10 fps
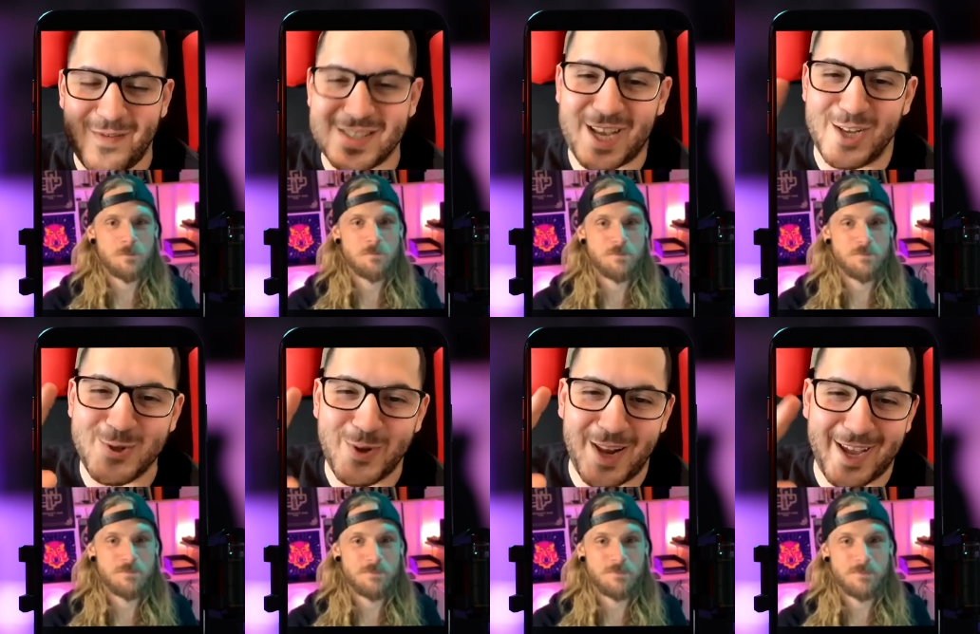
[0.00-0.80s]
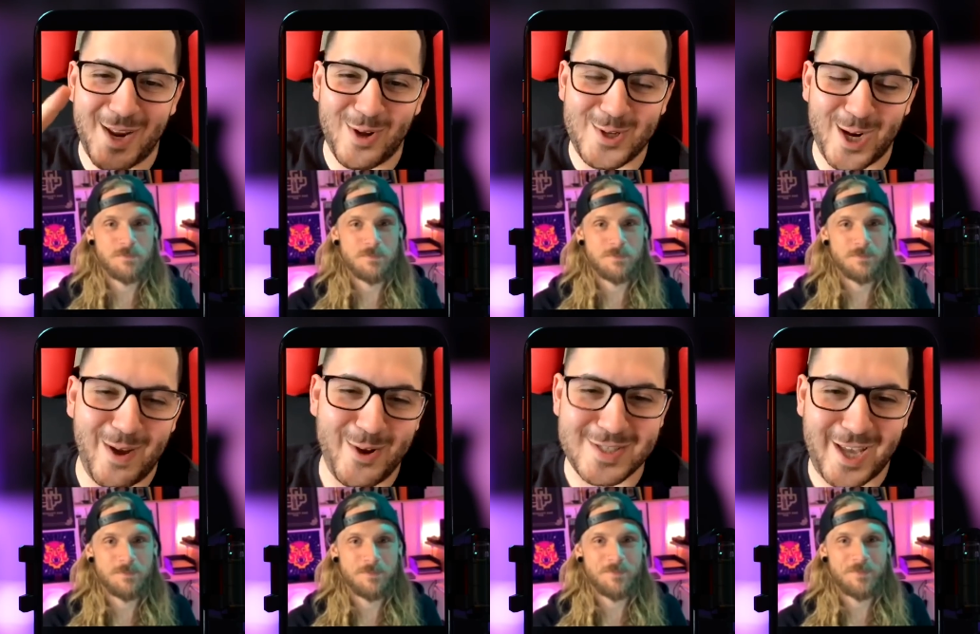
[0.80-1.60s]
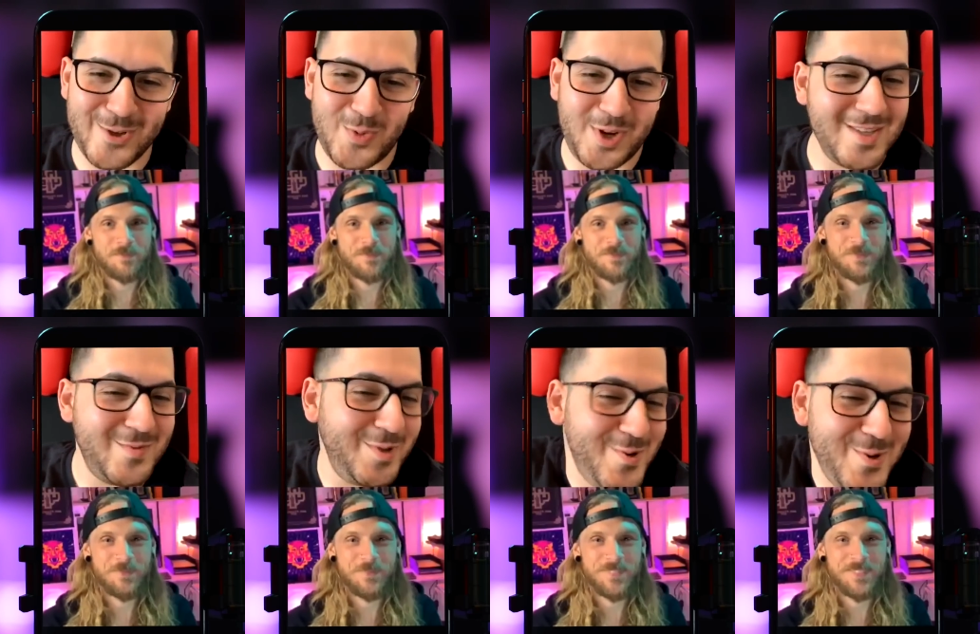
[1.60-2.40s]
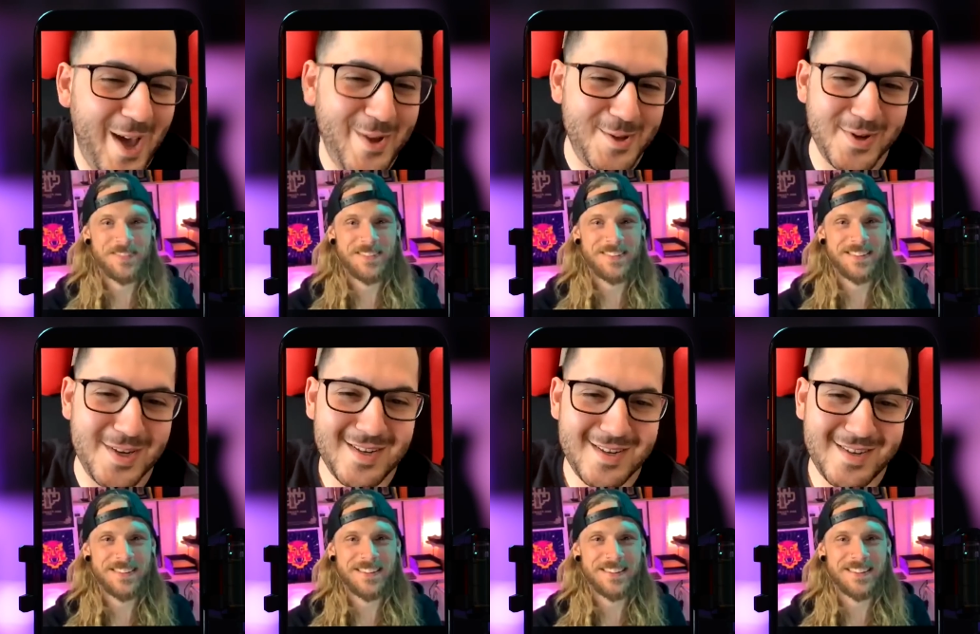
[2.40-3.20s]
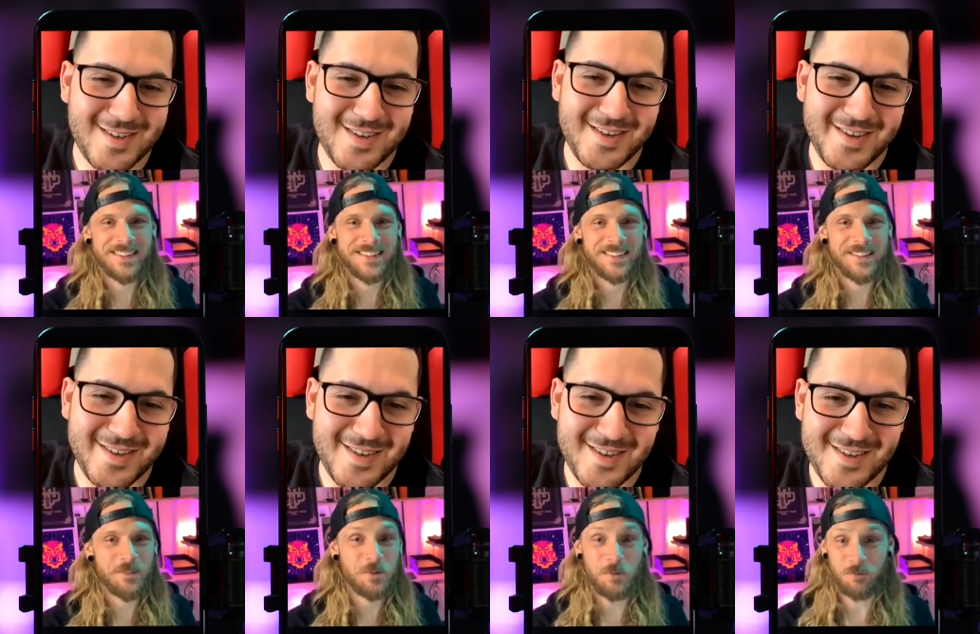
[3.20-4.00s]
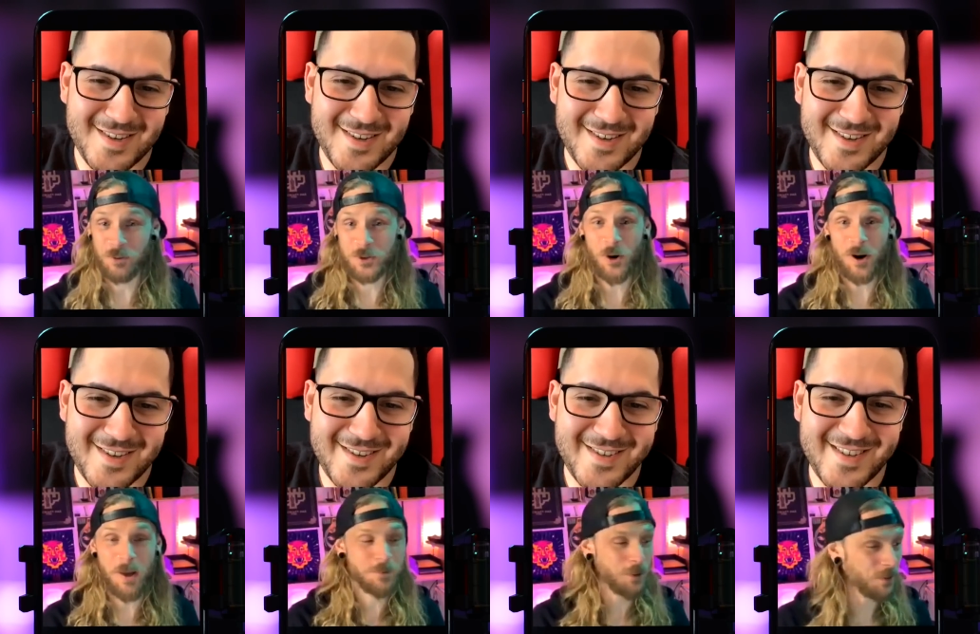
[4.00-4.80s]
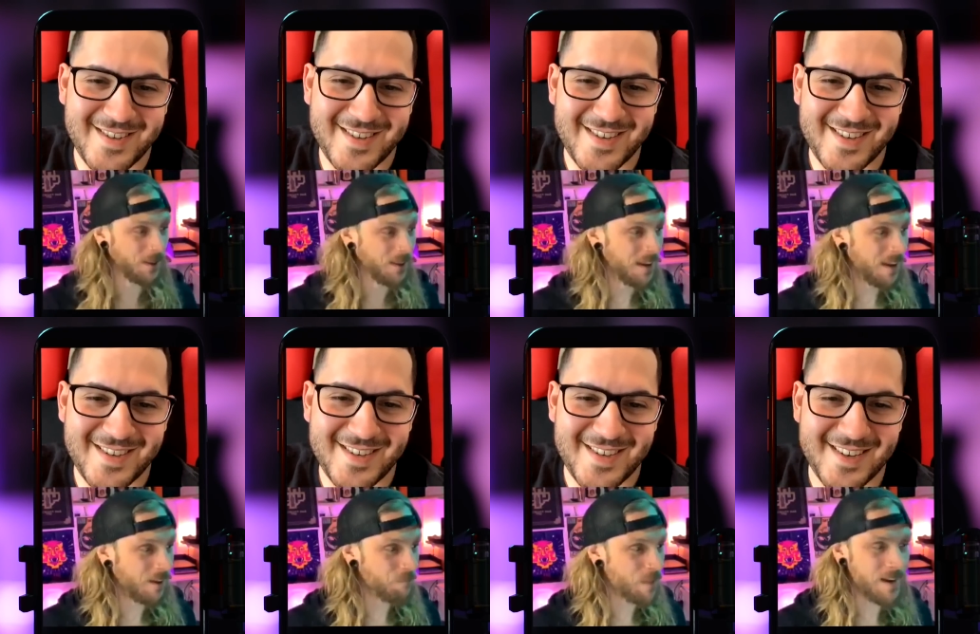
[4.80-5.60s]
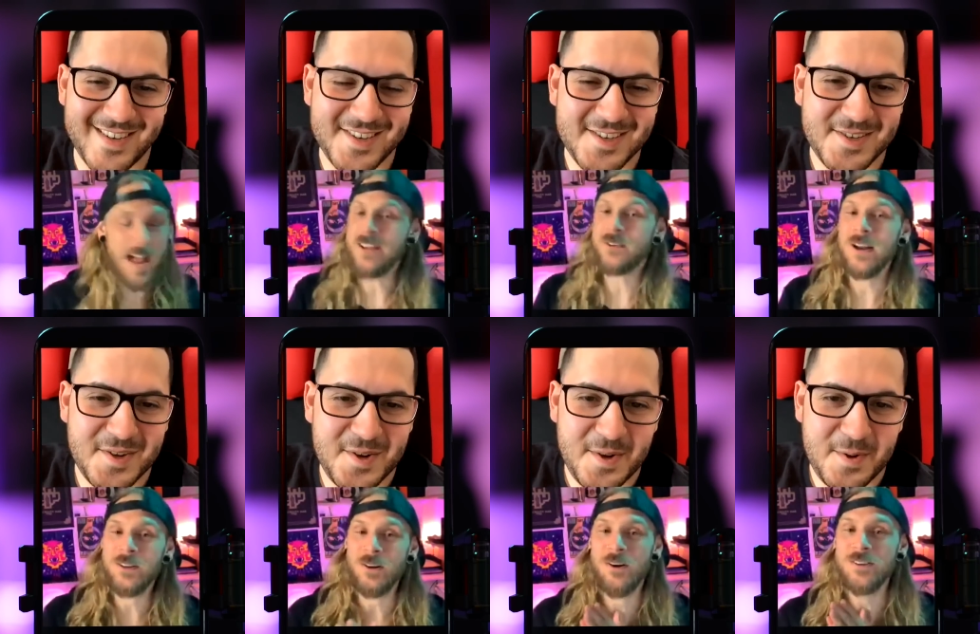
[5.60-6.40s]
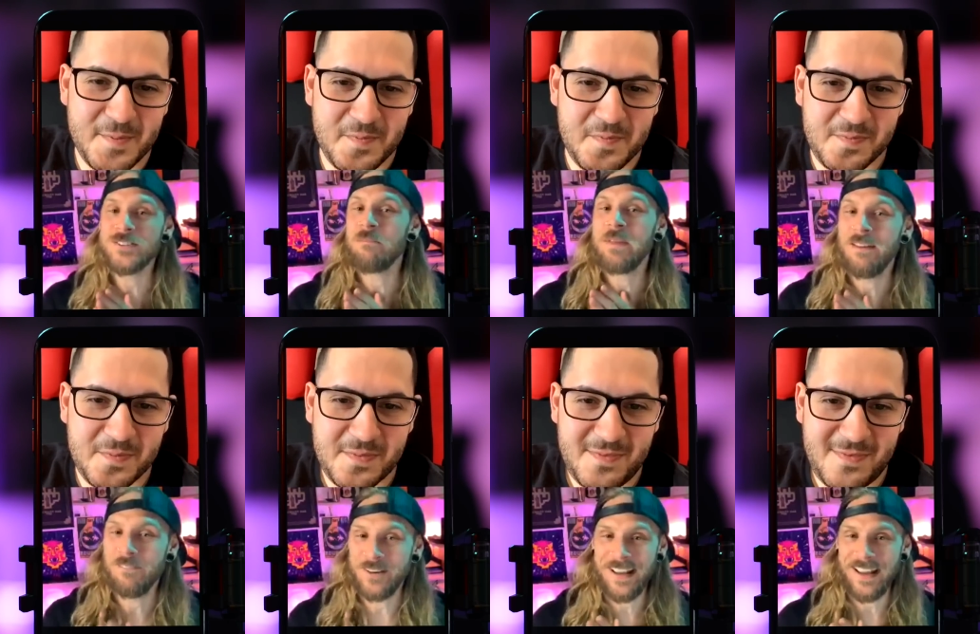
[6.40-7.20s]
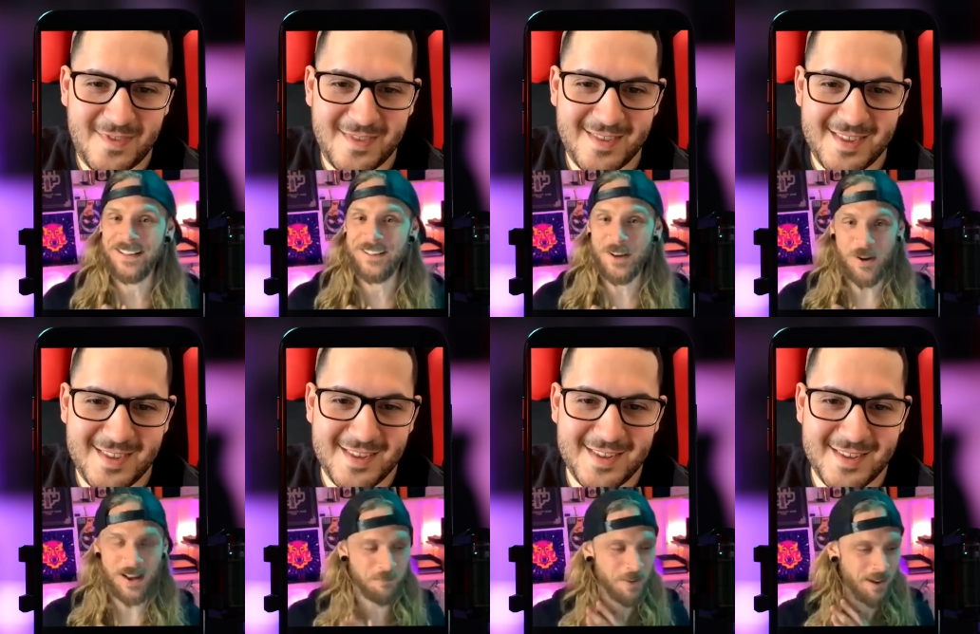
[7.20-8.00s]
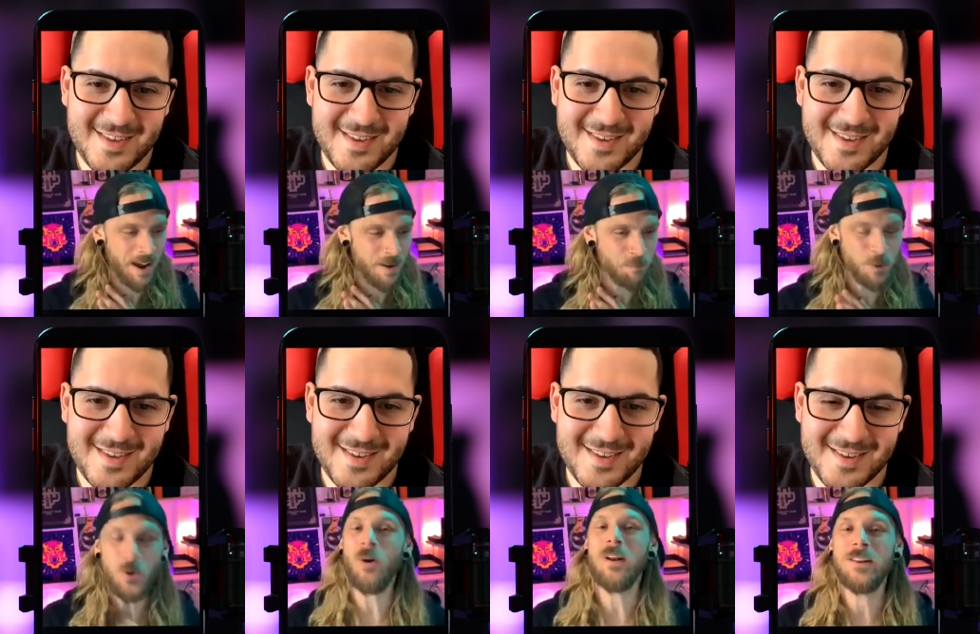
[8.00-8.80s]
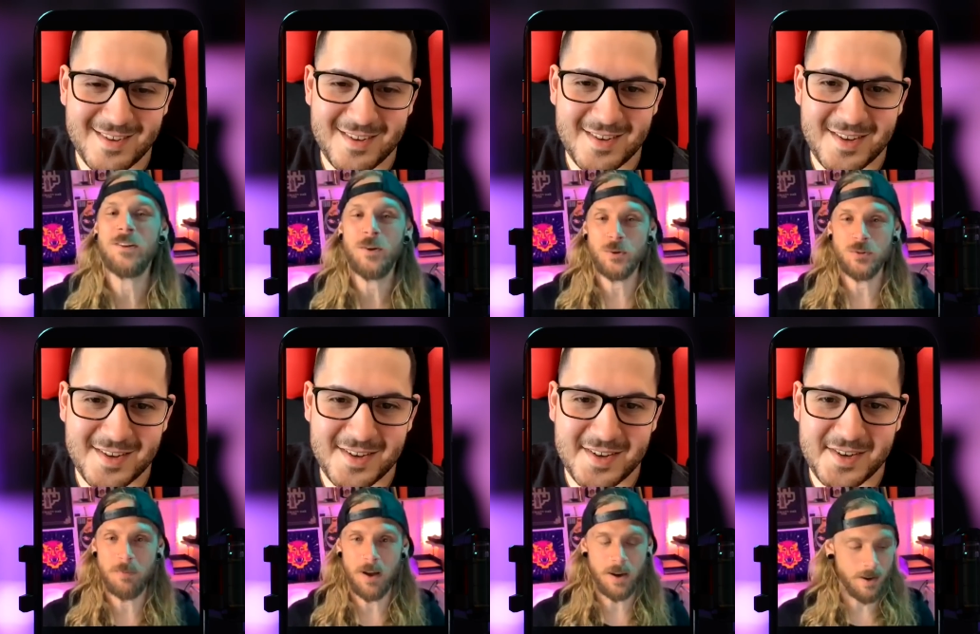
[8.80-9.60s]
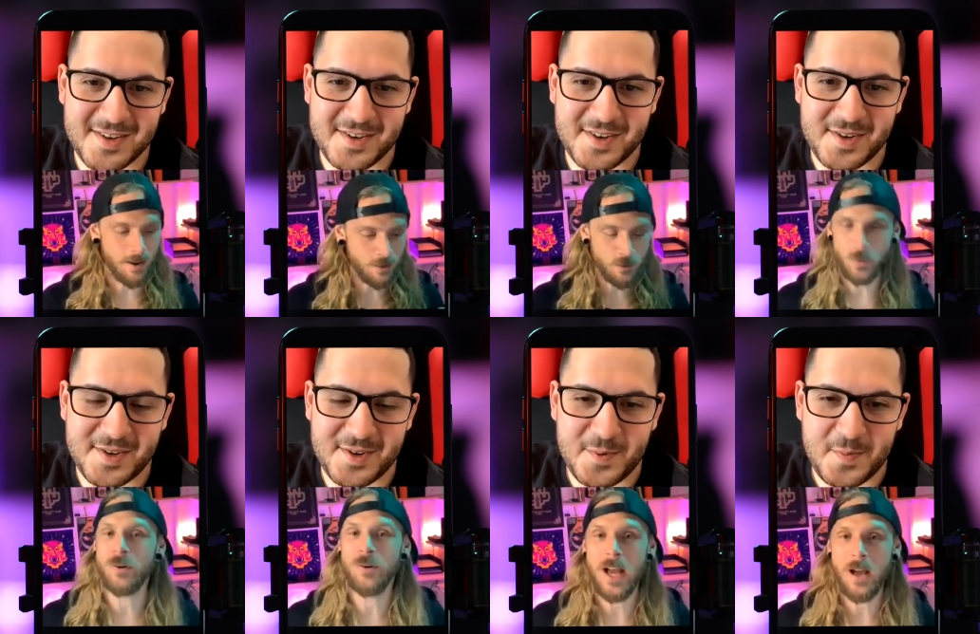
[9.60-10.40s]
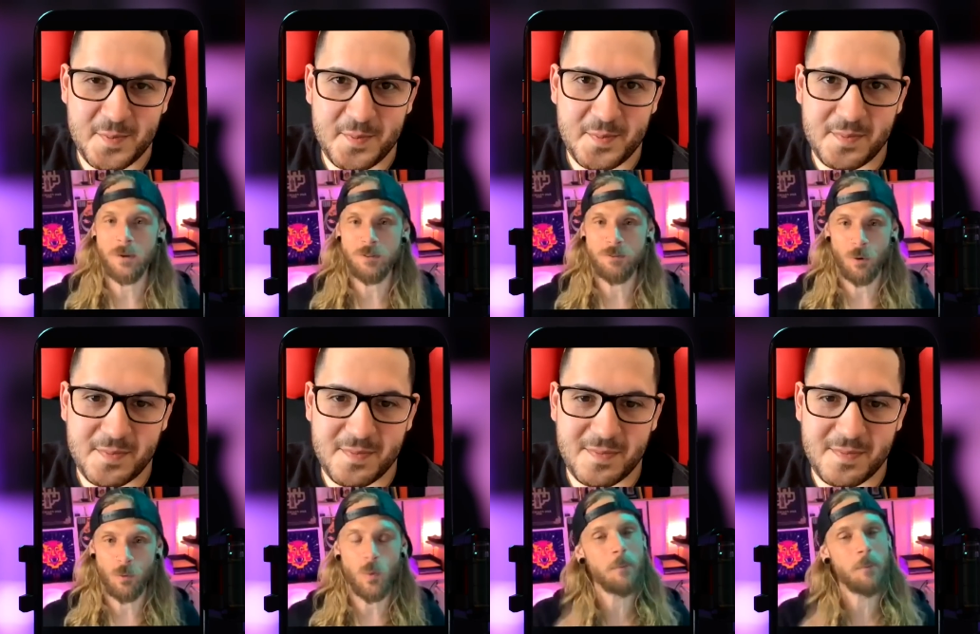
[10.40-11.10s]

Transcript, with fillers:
Speaker 1: a schedule, and I kind of want to talk about your schedule because it's pretty cool how you do it. For sure, absolutely.
Speaker 2: And I, I try to learn something every day. You know, I, I, I purely use my uh, Twitter account for one